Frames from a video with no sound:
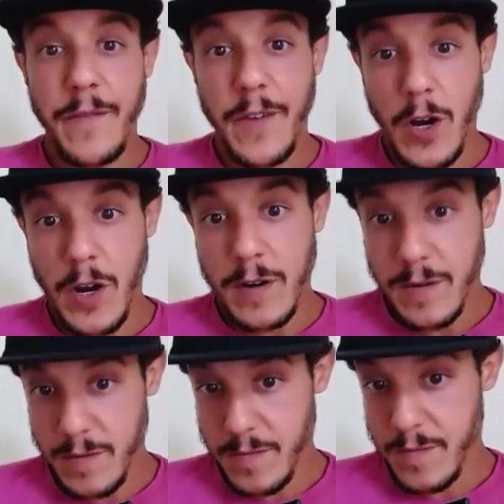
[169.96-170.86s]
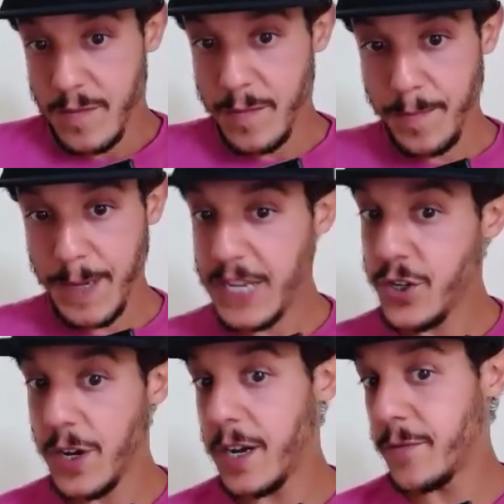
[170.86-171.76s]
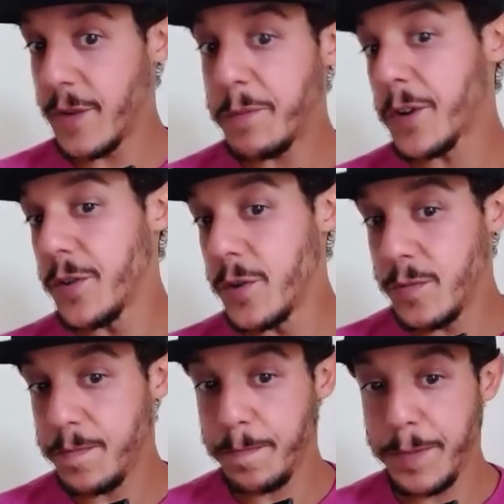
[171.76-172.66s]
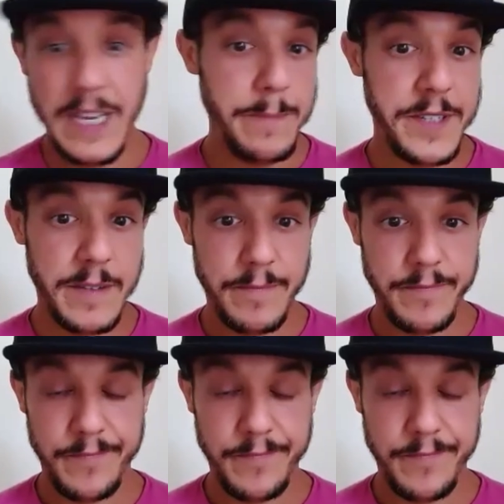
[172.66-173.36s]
of our Patreon Reaper Crew peeps.